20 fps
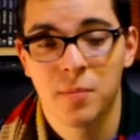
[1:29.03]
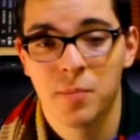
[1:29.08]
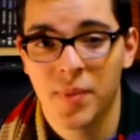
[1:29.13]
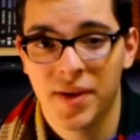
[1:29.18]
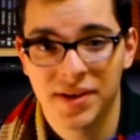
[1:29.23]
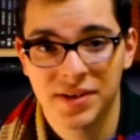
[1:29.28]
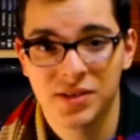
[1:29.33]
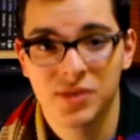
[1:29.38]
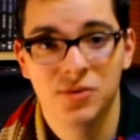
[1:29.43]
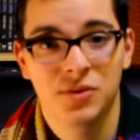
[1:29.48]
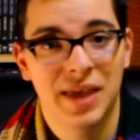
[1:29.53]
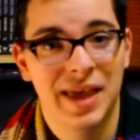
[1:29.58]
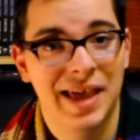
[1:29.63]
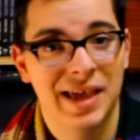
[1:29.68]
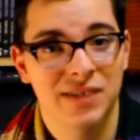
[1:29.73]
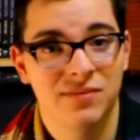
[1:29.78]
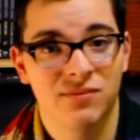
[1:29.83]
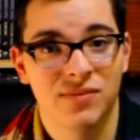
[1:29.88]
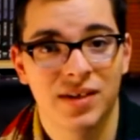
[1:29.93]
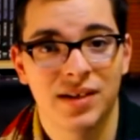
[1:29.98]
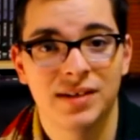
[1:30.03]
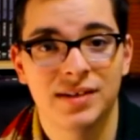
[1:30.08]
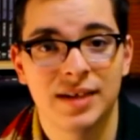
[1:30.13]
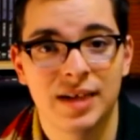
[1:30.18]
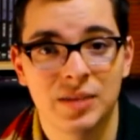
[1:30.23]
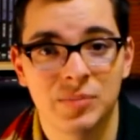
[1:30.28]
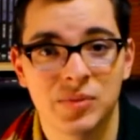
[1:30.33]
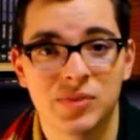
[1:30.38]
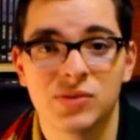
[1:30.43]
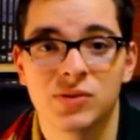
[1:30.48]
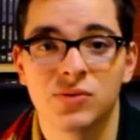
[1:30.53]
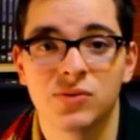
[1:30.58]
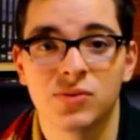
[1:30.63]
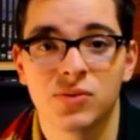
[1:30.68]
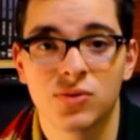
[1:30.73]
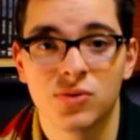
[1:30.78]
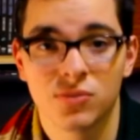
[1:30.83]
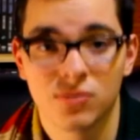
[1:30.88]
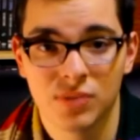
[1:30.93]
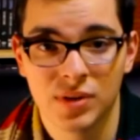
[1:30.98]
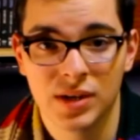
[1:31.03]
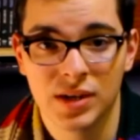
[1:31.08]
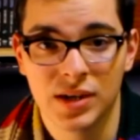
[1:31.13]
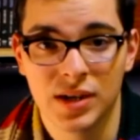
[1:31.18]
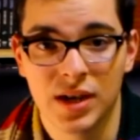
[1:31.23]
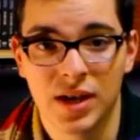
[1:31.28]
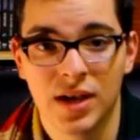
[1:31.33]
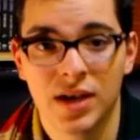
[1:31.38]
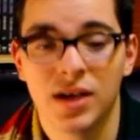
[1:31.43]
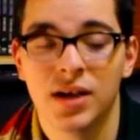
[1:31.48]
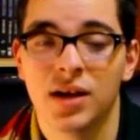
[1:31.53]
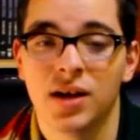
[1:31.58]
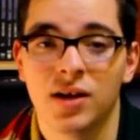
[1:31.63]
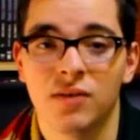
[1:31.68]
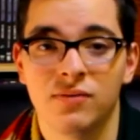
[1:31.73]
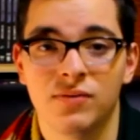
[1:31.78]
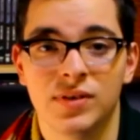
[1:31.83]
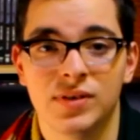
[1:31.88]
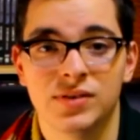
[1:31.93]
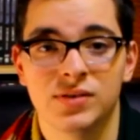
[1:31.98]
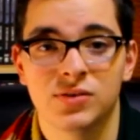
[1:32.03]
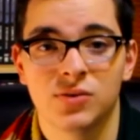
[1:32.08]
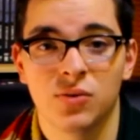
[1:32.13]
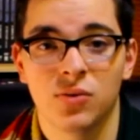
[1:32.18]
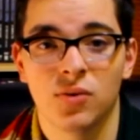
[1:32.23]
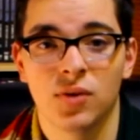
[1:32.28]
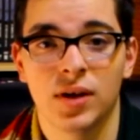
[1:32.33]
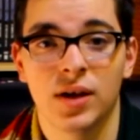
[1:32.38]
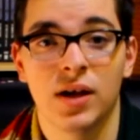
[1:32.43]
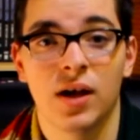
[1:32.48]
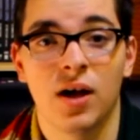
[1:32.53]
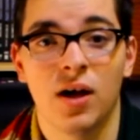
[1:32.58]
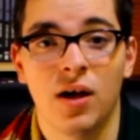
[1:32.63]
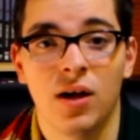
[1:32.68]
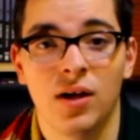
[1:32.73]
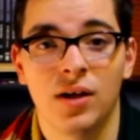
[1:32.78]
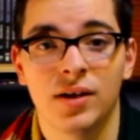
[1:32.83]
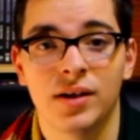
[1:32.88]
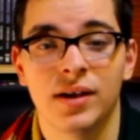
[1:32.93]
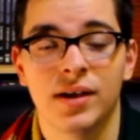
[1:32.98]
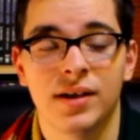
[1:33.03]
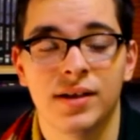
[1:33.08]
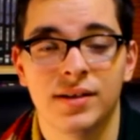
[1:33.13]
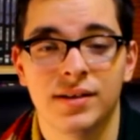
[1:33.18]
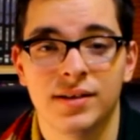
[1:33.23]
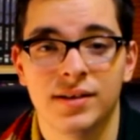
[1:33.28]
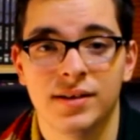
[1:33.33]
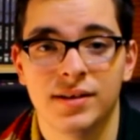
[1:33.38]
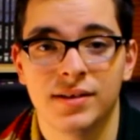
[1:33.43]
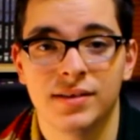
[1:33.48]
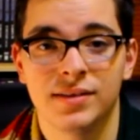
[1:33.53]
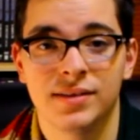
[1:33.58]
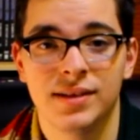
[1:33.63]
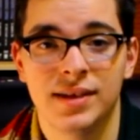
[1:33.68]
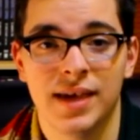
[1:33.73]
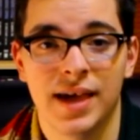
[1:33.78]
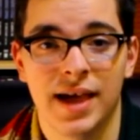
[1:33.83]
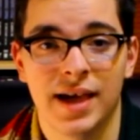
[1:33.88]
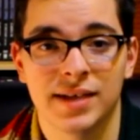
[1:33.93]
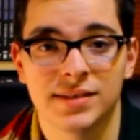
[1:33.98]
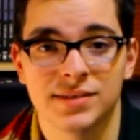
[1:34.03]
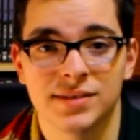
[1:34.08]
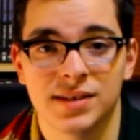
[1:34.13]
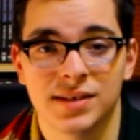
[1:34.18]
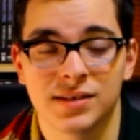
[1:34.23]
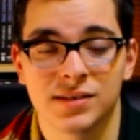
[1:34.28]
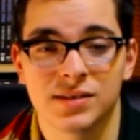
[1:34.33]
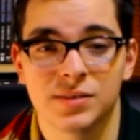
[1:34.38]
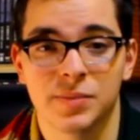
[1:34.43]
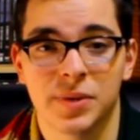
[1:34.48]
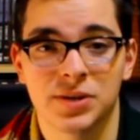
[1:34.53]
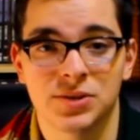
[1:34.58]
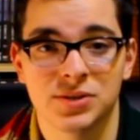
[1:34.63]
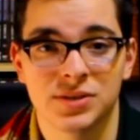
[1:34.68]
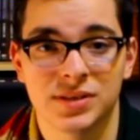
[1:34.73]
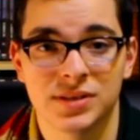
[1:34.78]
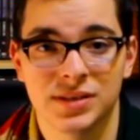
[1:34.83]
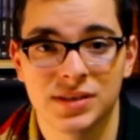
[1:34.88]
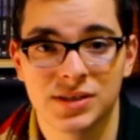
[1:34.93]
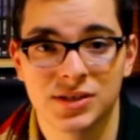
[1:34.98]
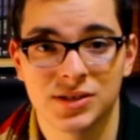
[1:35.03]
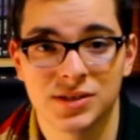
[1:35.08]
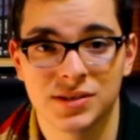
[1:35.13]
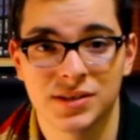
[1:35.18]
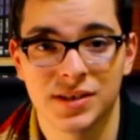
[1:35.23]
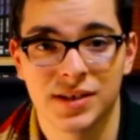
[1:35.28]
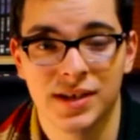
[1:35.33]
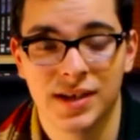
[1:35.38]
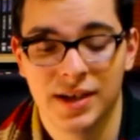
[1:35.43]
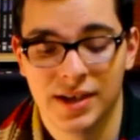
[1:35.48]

But you can find episode 3 of this story on the Aztec Special Edition,